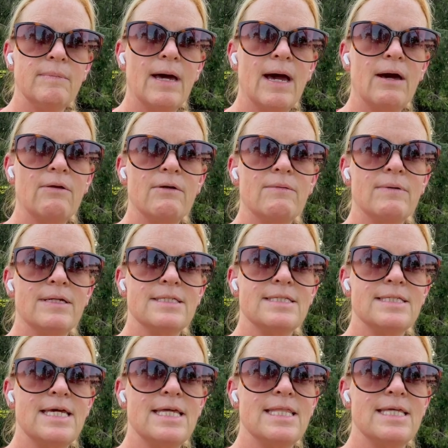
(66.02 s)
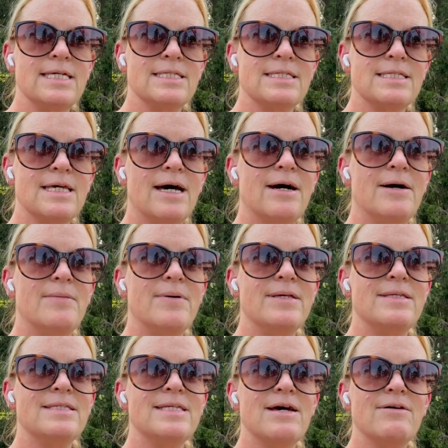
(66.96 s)
do I want to say this?
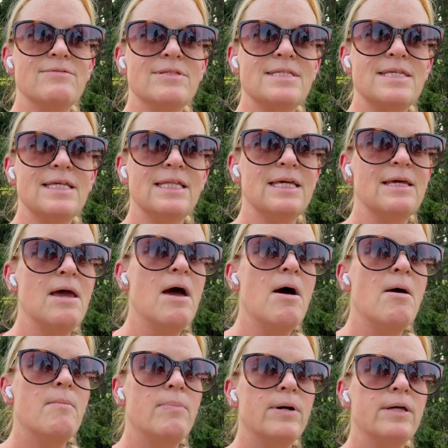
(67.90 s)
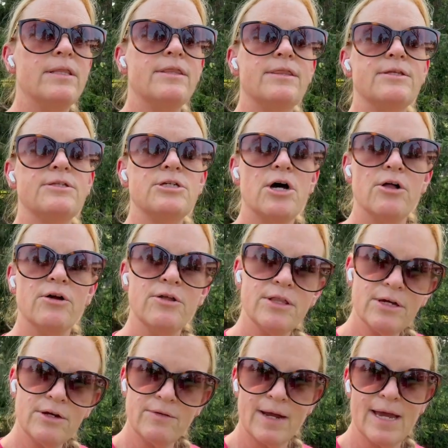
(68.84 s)
It sounds silly, but the taller
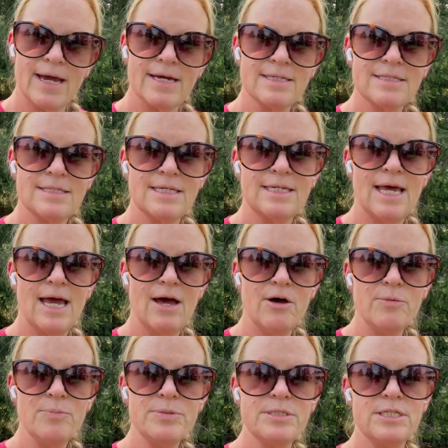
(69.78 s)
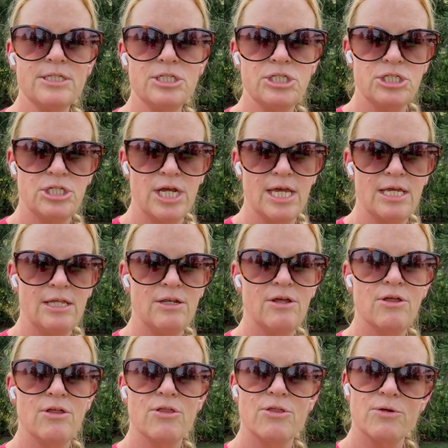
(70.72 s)
the grass, it helps to shade
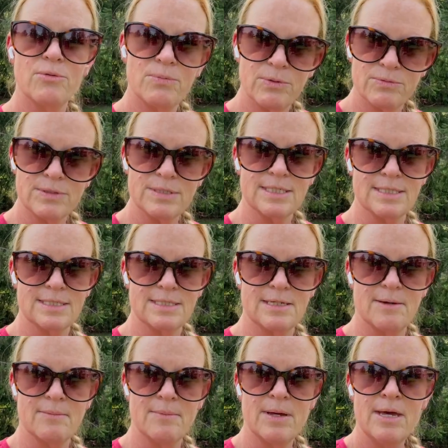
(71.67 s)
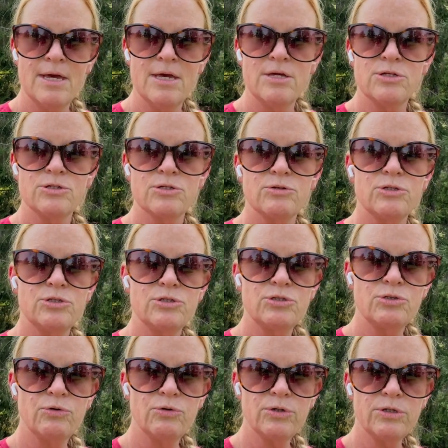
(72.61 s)
the root system. So the
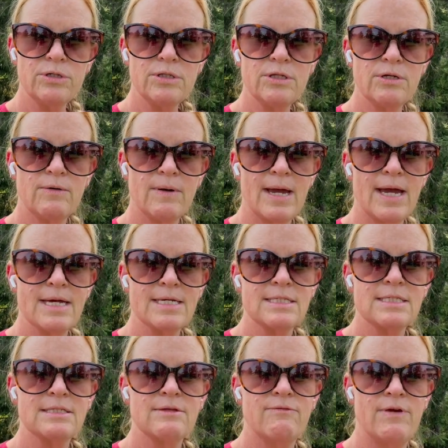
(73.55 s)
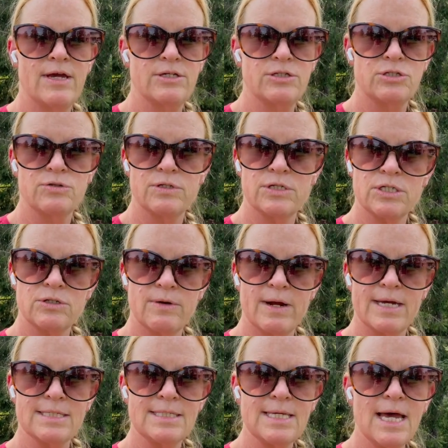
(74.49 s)
shorter the grass, the faster it
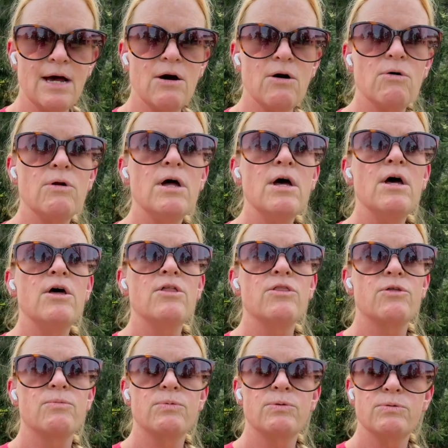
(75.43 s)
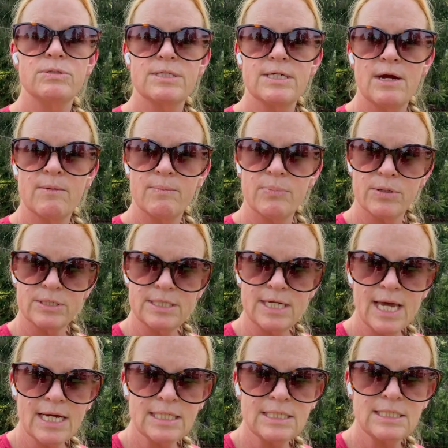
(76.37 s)
dries out, the roots aren't
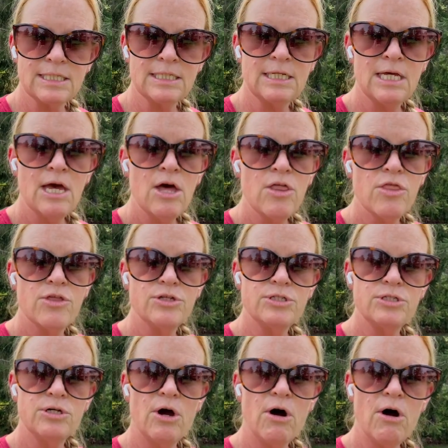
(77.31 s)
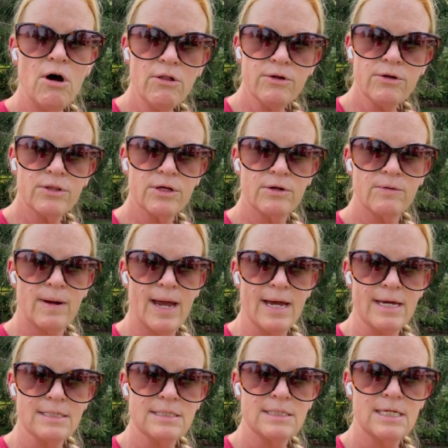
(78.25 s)
protected. The taller the
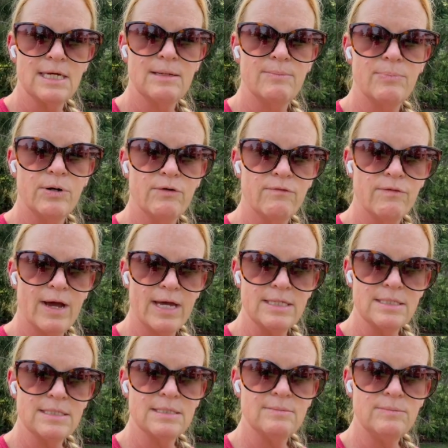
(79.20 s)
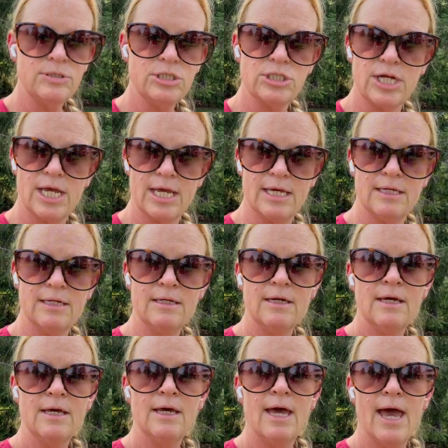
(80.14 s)
grass, it provides some shade
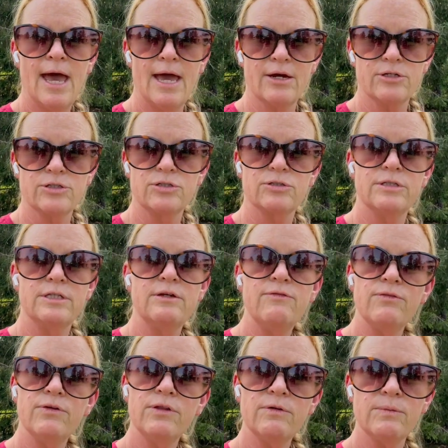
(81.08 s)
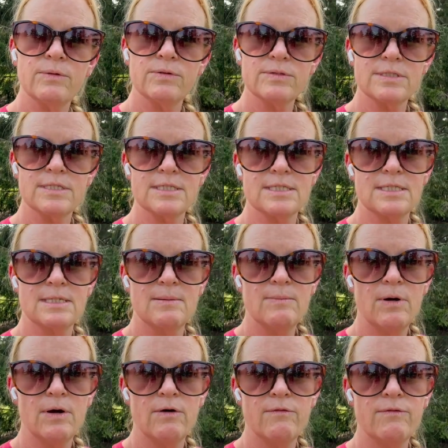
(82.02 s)
actually for the root
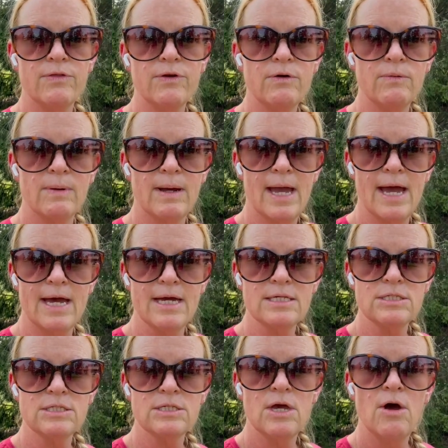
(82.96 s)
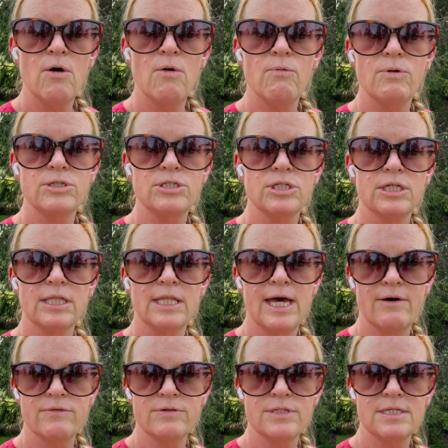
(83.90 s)
system of the grass, which
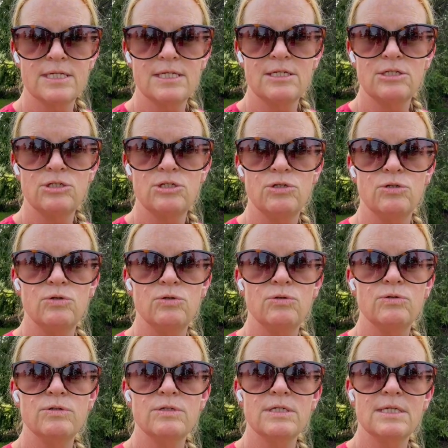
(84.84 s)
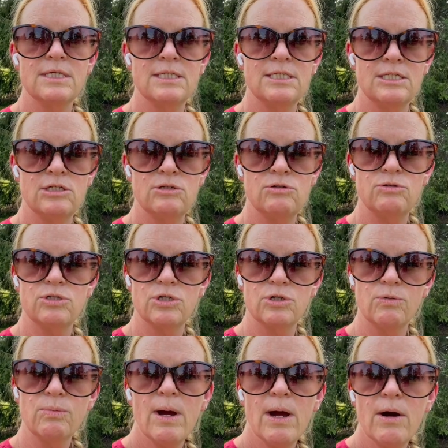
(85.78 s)
allows it to continue to
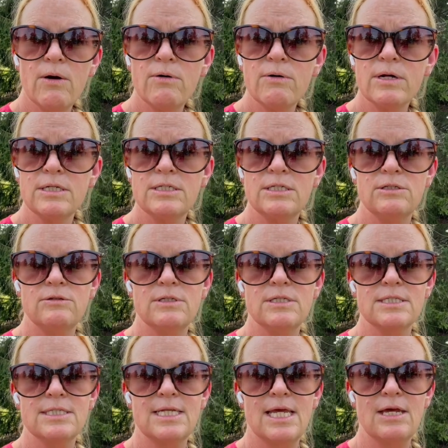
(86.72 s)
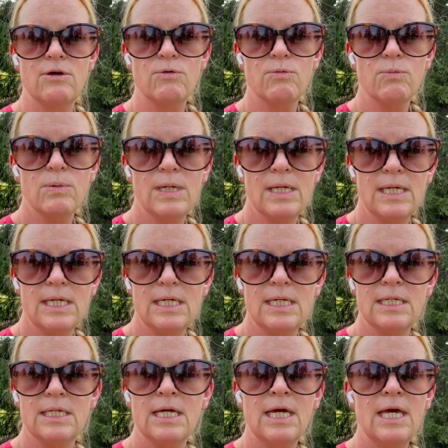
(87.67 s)
grow, continue to stay
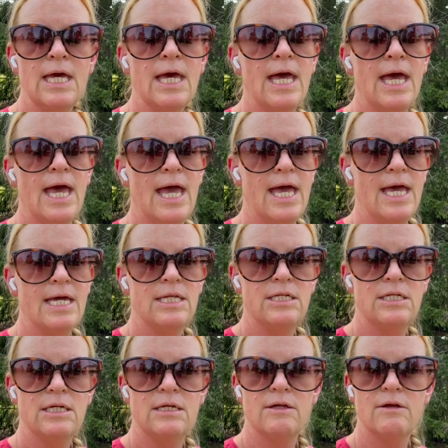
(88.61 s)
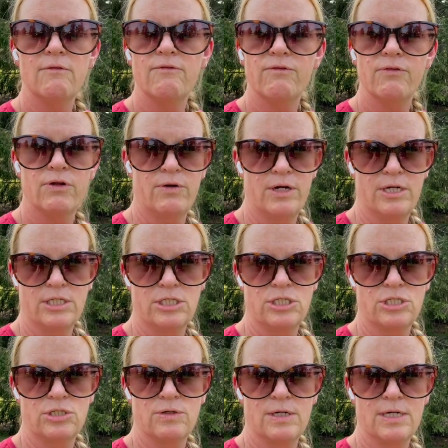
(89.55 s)
green, and
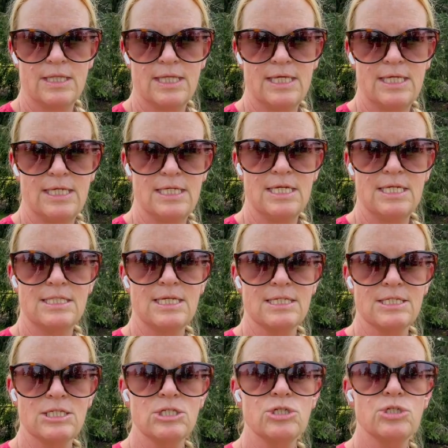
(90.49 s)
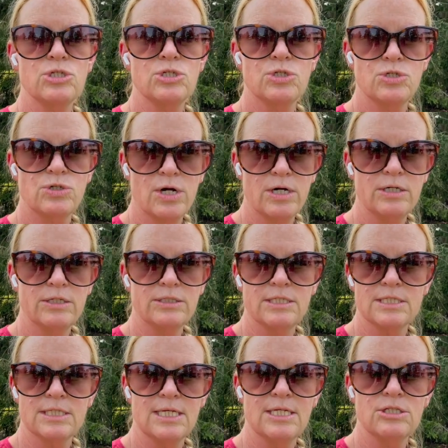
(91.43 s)
flourish during the heat. It doesn't struggle, it
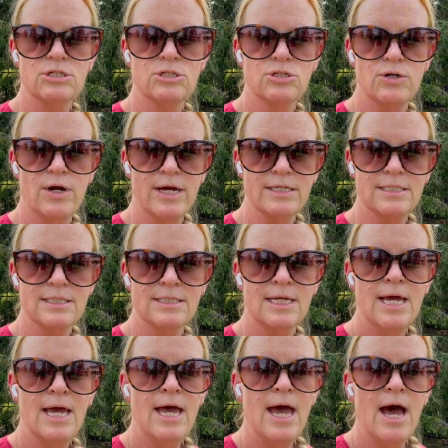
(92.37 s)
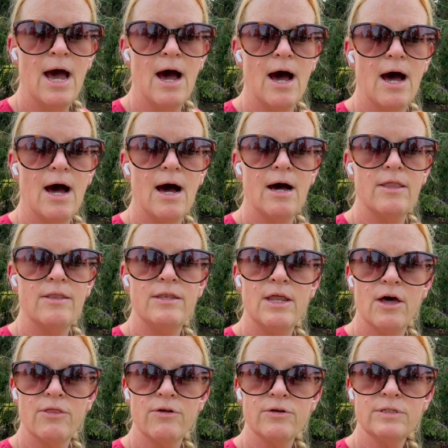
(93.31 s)
doesn't get stressed.
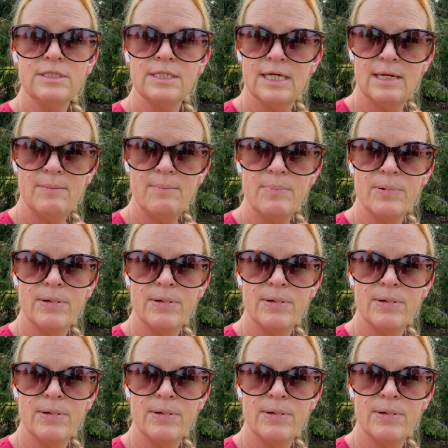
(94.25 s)
Another tip,